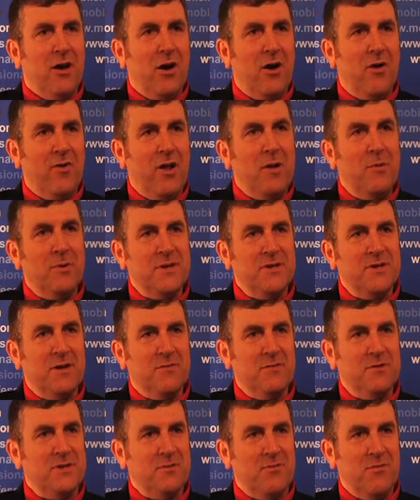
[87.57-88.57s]
of helping
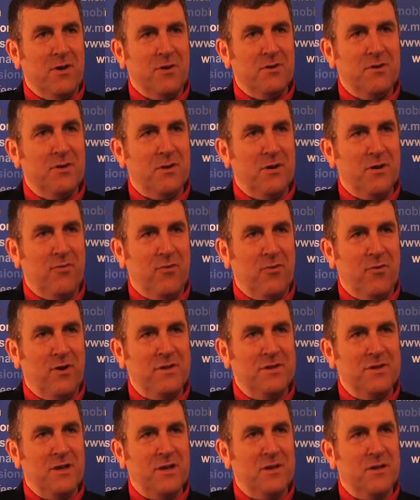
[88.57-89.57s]
service providers to
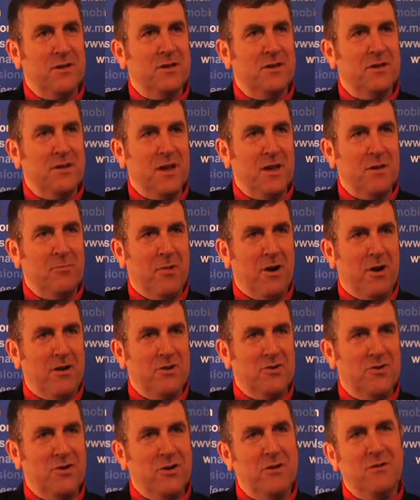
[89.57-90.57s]
differentiate and to take
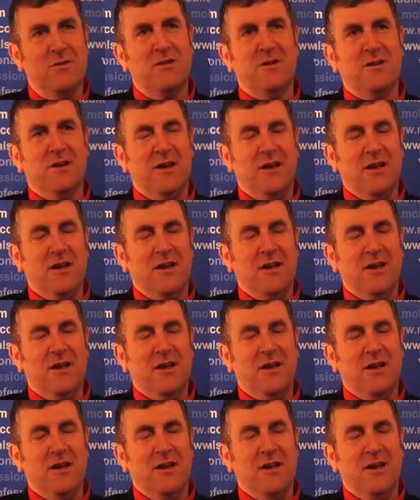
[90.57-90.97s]
market share.